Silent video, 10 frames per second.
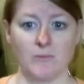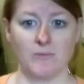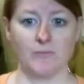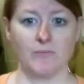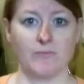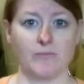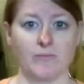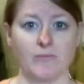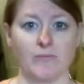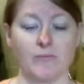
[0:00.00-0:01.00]
Upon
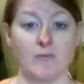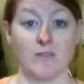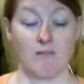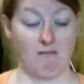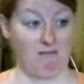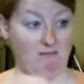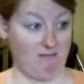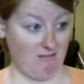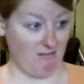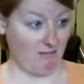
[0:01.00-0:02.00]
entering the store,
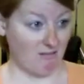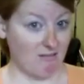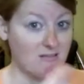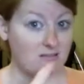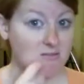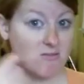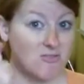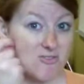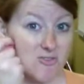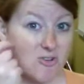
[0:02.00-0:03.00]
he was hit
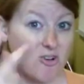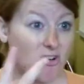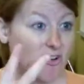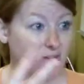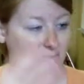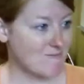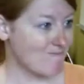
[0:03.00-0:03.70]
on the back of the head.